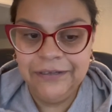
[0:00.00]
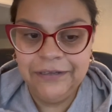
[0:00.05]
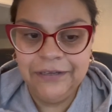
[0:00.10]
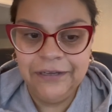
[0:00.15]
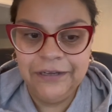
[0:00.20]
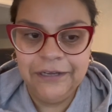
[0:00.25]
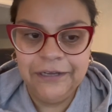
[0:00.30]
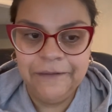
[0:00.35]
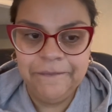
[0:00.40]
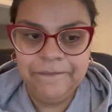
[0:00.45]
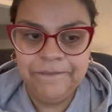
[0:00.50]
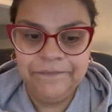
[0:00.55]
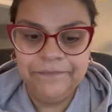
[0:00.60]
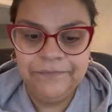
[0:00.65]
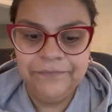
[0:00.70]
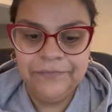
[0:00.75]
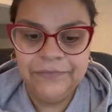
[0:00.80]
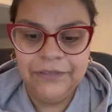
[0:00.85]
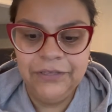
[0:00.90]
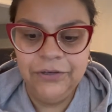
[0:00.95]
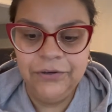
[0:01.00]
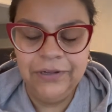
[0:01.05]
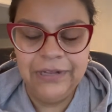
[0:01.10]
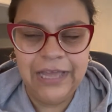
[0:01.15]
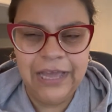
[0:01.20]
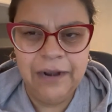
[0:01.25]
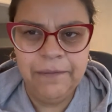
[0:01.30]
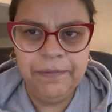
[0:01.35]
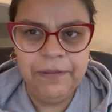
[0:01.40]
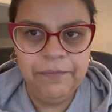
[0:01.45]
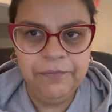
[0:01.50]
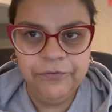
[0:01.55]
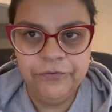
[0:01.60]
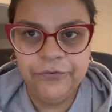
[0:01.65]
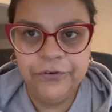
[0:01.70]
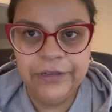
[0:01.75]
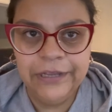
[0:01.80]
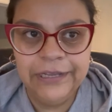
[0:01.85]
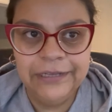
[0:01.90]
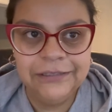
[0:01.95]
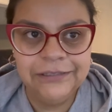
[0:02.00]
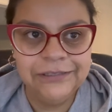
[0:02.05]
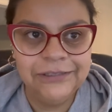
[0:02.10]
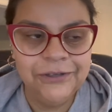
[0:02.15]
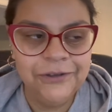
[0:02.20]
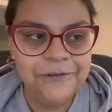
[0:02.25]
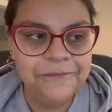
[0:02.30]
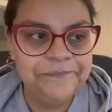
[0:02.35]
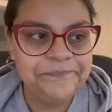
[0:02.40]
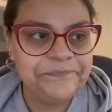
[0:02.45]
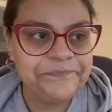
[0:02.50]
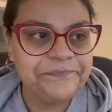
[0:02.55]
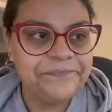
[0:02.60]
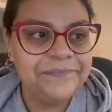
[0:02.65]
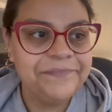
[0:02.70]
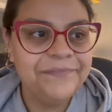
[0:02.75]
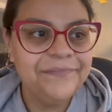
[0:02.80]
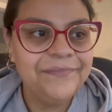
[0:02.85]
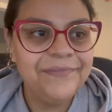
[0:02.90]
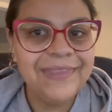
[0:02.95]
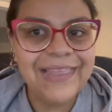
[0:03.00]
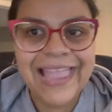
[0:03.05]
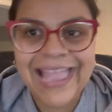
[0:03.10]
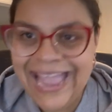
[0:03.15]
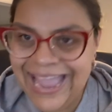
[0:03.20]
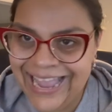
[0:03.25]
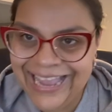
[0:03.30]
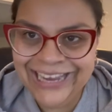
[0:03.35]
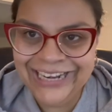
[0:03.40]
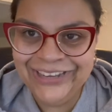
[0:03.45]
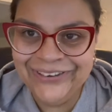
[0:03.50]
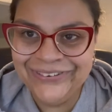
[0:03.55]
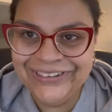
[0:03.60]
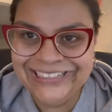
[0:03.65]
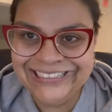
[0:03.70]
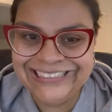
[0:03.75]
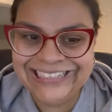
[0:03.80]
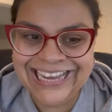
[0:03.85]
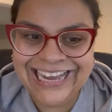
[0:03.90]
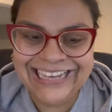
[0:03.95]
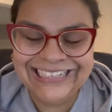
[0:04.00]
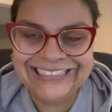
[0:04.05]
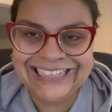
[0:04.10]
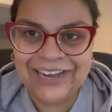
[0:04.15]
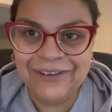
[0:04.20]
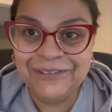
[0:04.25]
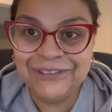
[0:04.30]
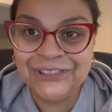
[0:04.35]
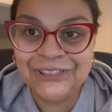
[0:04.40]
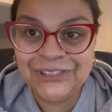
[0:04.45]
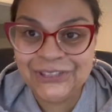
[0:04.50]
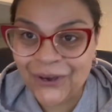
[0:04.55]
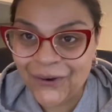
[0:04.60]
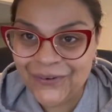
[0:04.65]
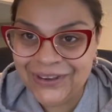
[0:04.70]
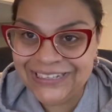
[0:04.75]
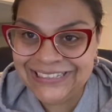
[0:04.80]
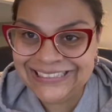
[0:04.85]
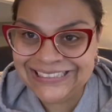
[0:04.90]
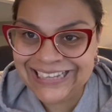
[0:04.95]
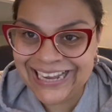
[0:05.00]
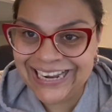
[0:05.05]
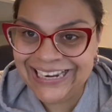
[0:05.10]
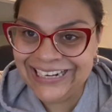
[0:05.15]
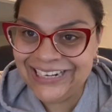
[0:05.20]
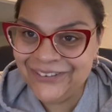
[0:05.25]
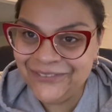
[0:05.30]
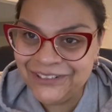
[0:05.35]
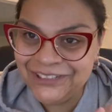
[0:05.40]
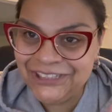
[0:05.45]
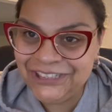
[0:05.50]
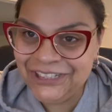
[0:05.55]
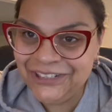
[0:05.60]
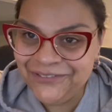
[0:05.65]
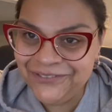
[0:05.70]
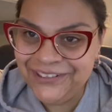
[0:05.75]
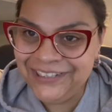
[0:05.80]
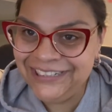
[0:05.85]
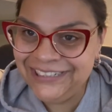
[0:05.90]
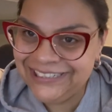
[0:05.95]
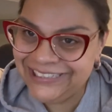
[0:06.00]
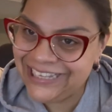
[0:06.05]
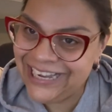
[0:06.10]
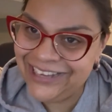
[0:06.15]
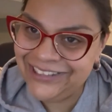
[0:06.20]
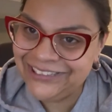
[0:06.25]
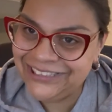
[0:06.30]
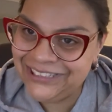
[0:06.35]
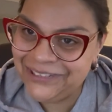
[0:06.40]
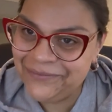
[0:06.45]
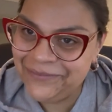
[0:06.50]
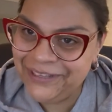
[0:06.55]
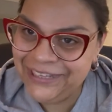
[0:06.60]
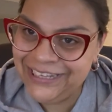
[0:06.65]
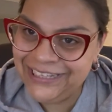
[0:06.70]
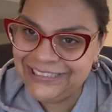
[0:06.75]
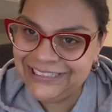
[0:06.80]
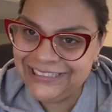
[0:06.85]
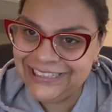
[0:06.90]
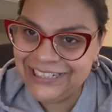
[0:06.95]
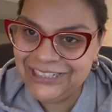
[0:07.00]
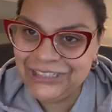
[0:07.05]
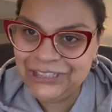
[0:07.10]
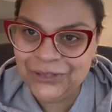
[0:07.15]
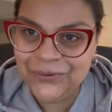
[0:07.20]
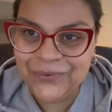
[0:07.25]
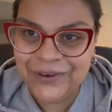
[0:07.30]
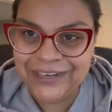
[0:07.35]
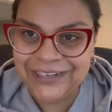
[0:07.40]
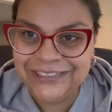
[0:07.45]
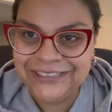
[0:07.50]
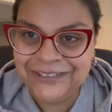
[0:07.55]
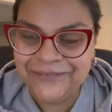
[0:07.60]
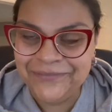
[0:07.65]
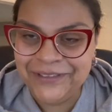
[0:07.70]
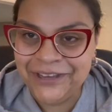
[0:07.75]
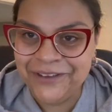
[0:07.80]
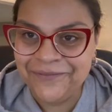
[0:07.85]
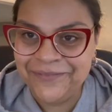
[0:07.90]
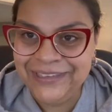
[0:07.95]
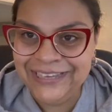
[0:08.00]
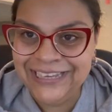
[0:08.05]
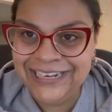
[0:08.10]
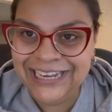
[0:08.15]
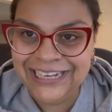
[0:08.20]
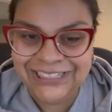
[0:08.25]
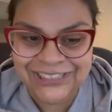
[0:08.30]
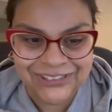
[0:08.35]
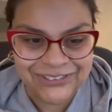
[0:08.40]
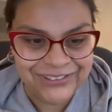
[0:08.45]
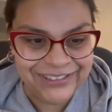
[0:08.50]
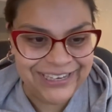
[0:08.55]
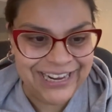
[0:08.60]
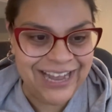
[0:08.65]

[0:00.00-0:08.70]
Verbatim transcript: Um, you know, a lot of people forget. So Anyways, guys, I was so excited when she reached out to me and said she wanted to mail me an entry.